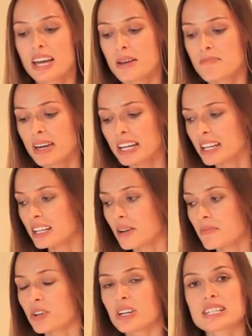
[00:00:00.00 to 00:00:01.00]
making
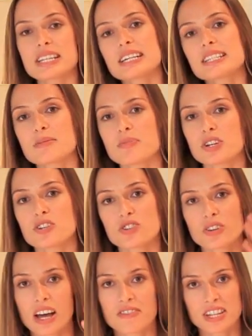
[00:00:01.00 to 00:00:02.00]
nut milk is easy, but you do have